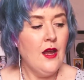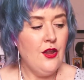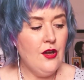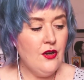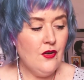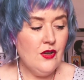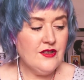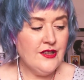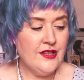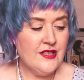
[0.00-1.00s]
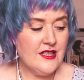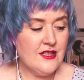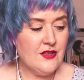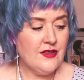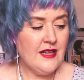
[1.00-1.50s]
You could also just
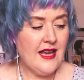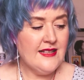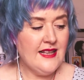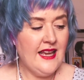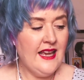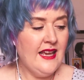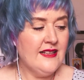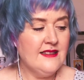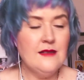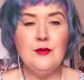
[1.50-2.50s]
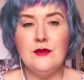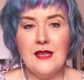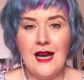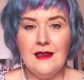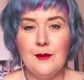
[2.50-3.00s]
do it as a simple
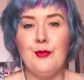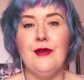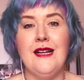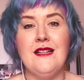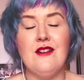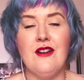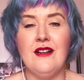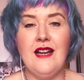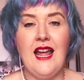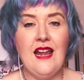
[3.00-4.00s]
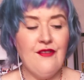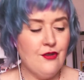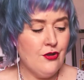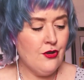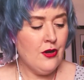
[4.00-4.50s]
color print on an
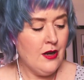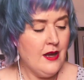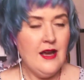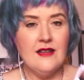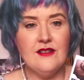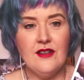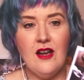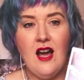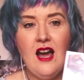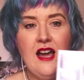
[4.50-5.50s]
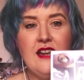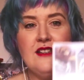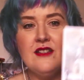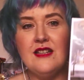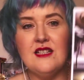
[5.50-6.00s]
A4. So I
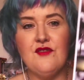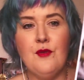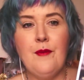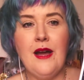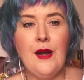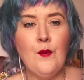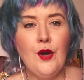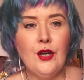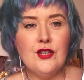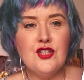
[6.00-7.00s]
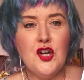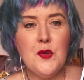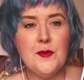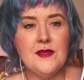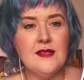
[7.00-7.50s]
do this for my
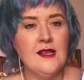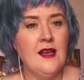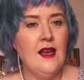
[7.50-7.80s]
workshops.